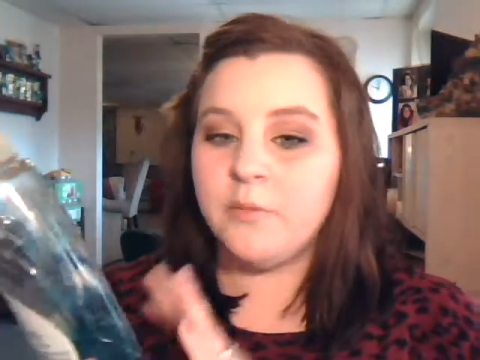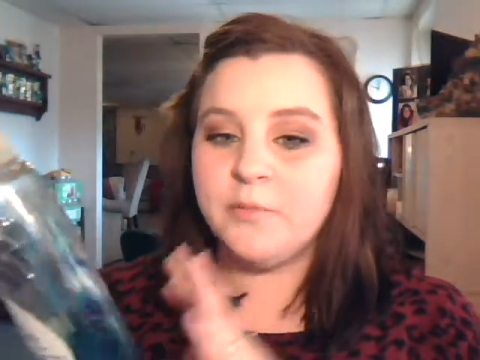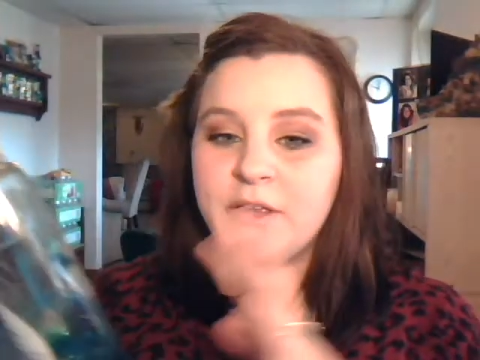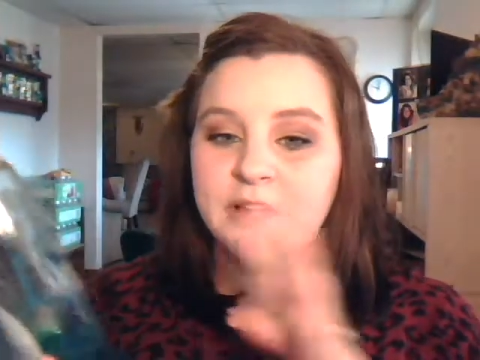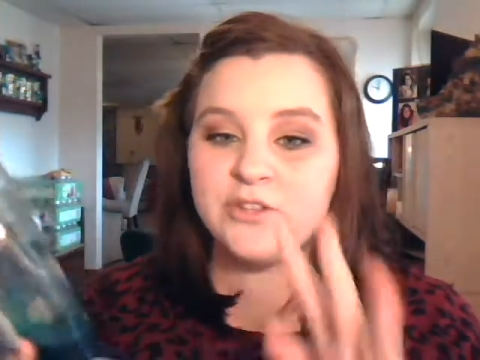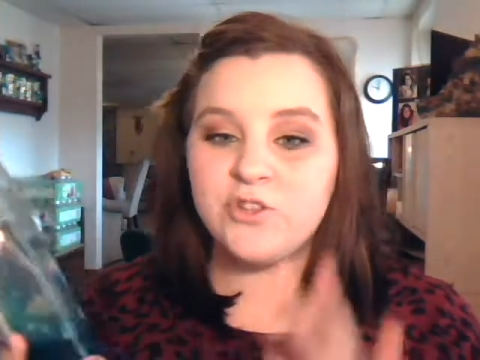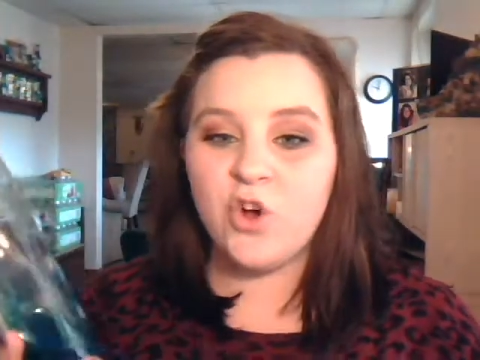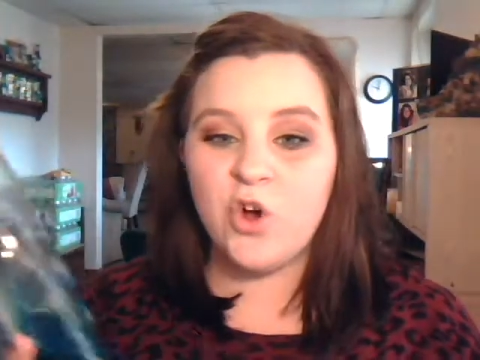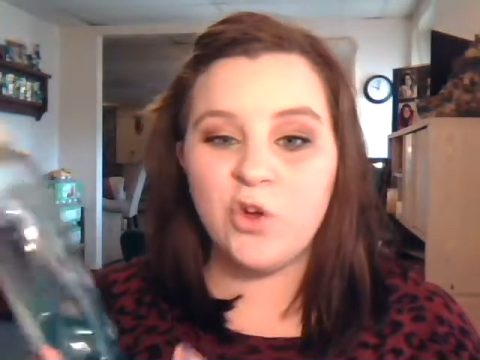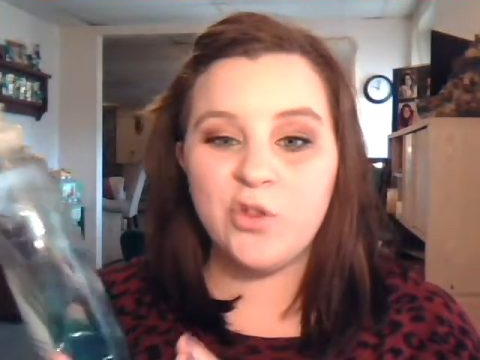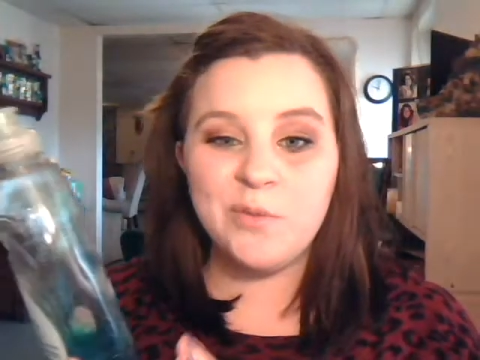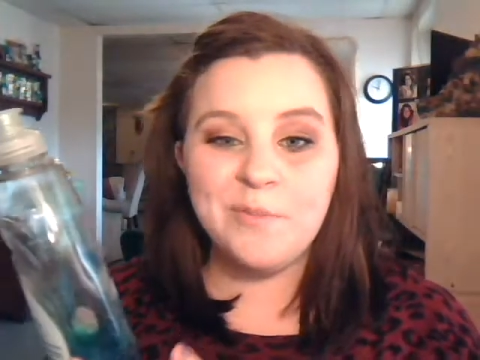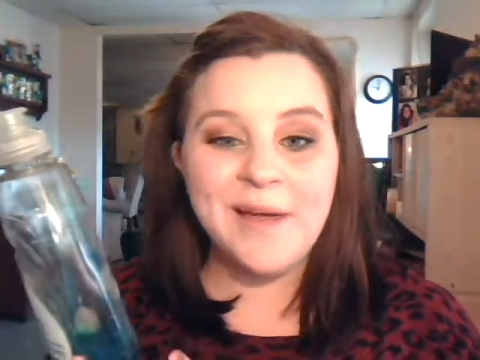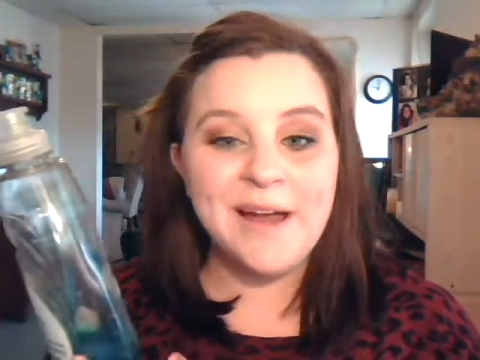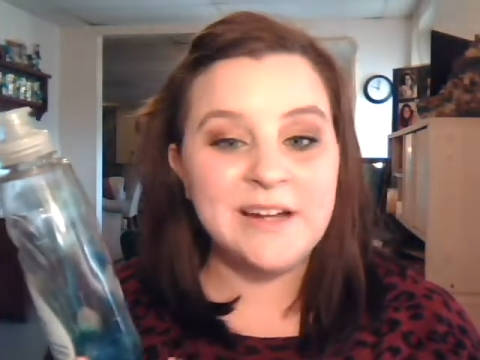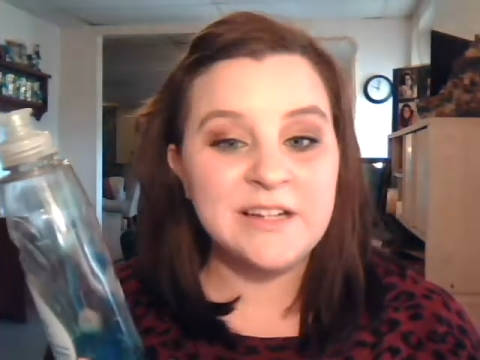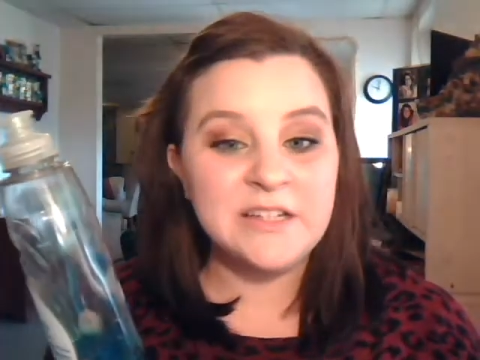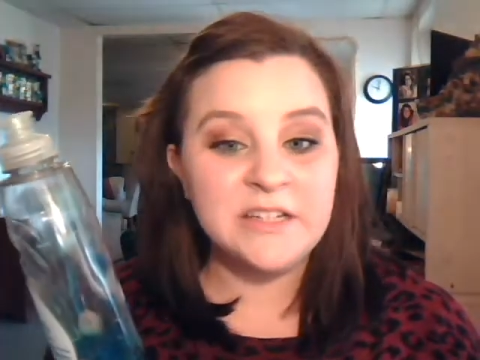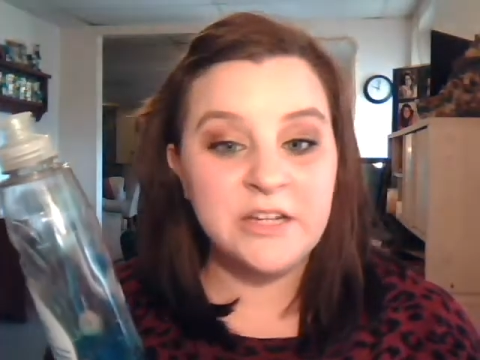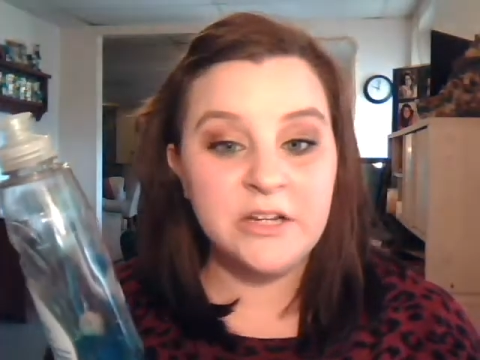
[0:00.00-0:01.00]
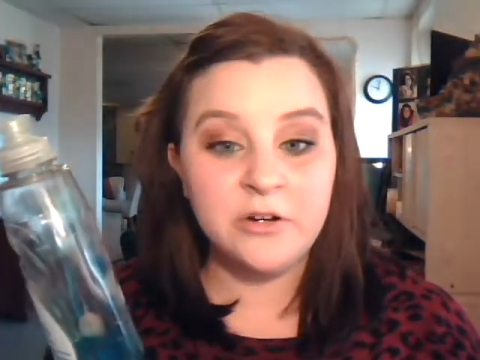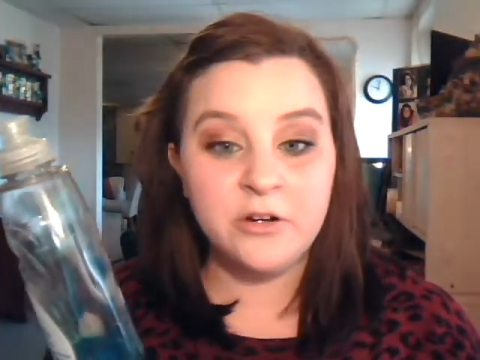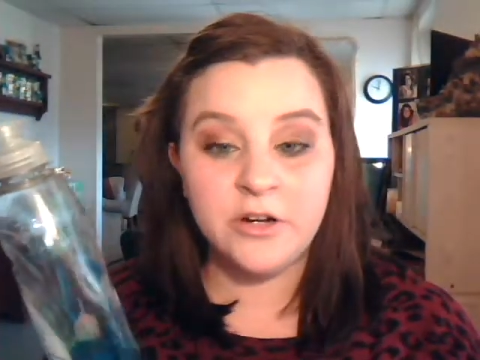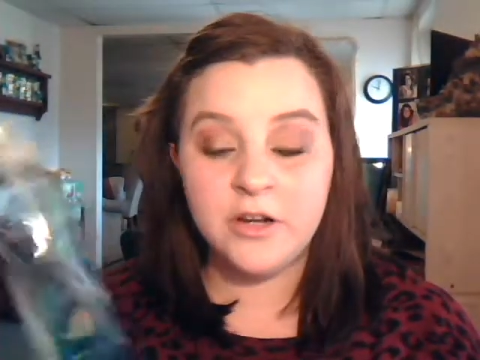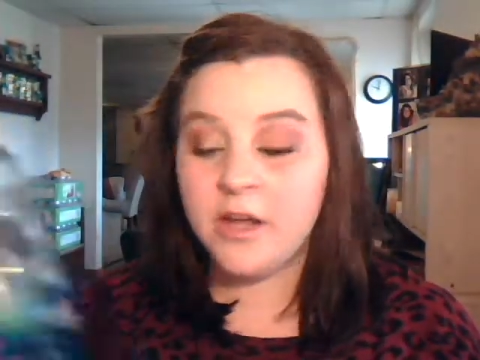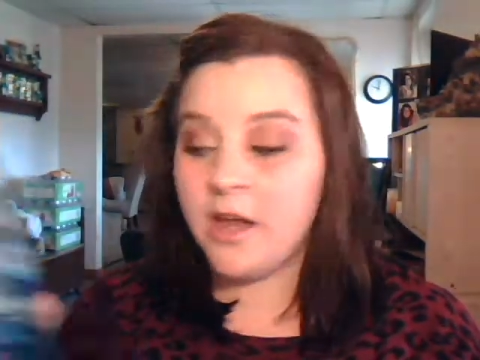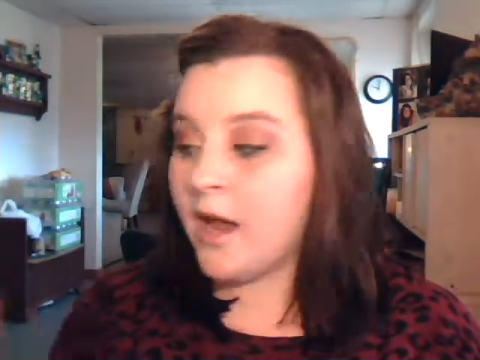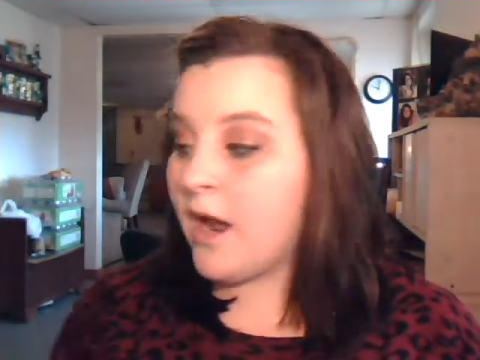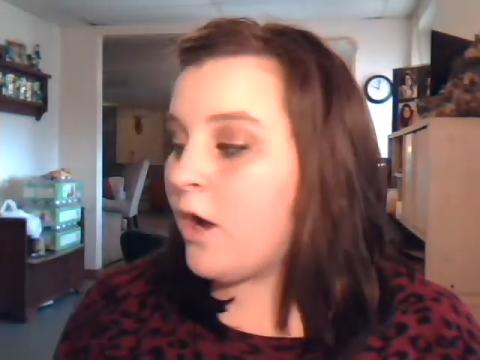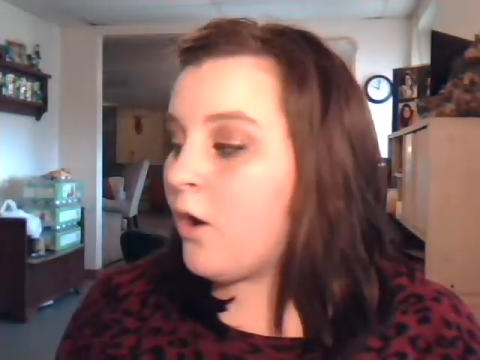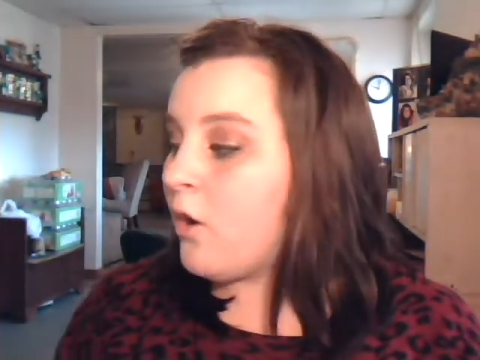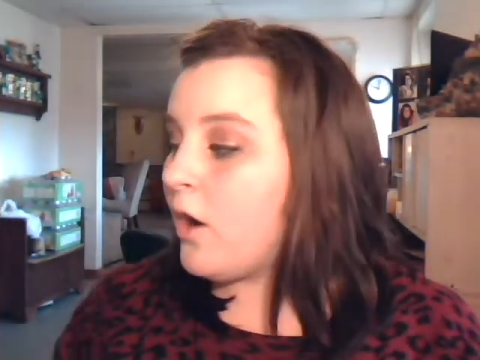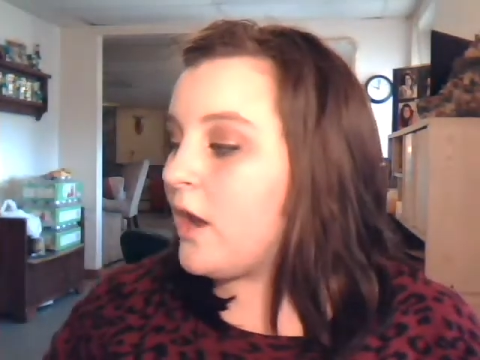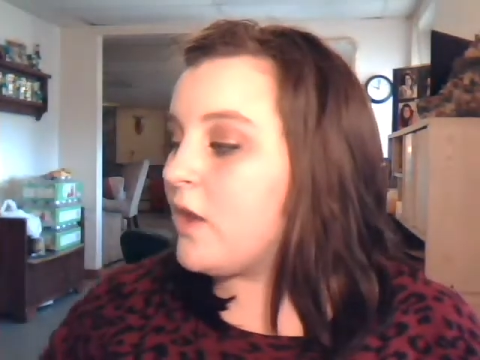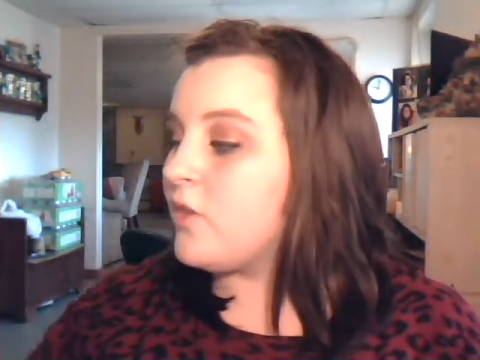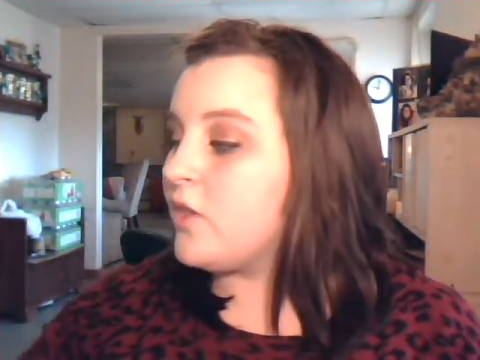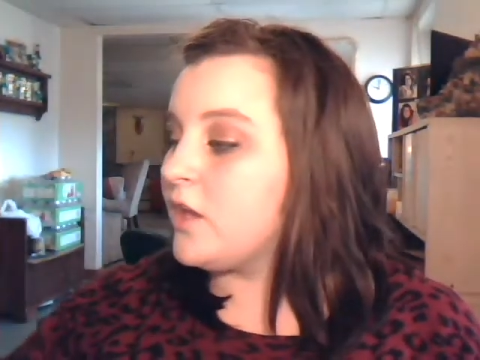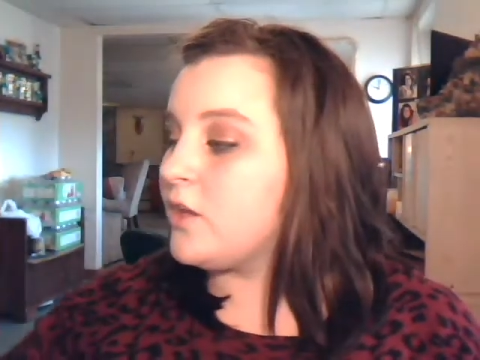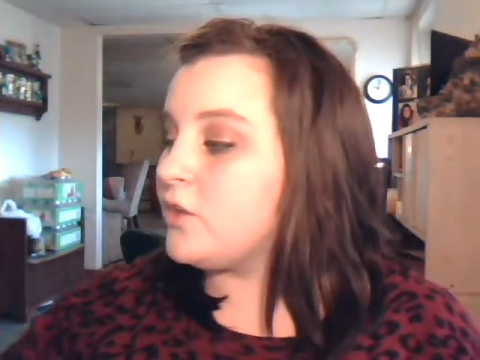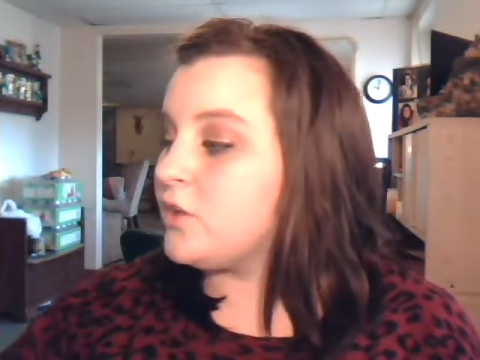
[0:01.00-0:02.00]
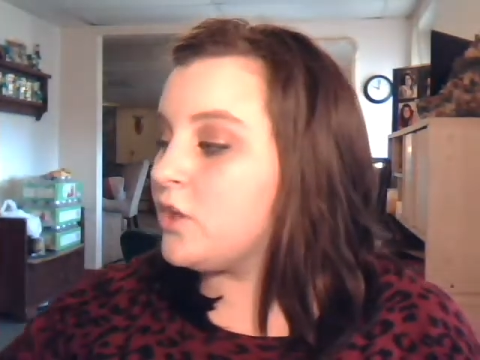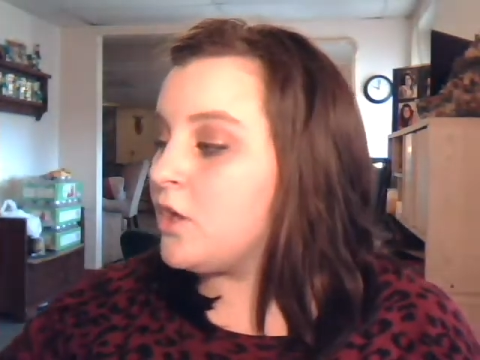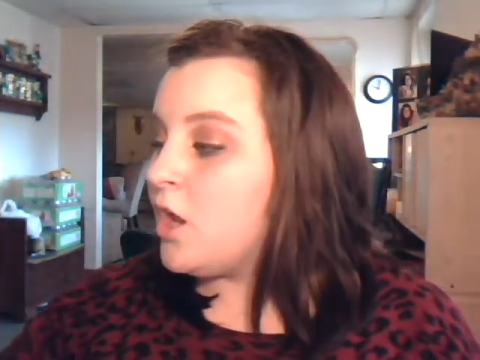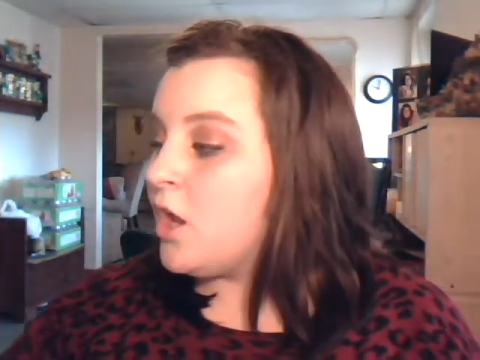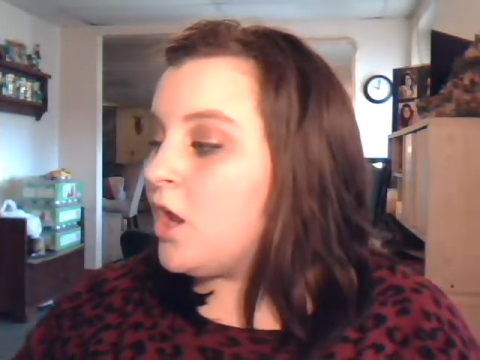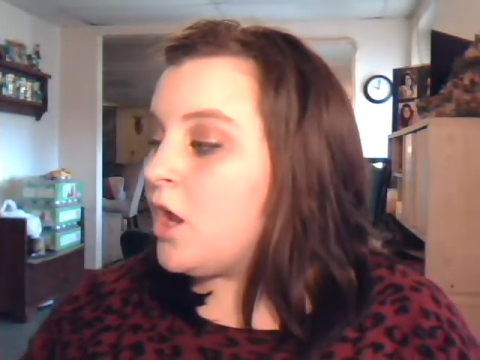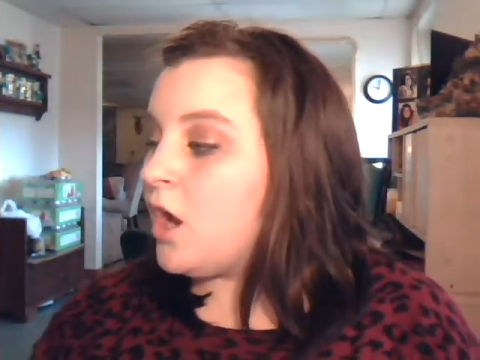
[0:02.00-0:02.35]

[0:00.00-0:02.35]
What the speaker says: gets all the bacteria out, and then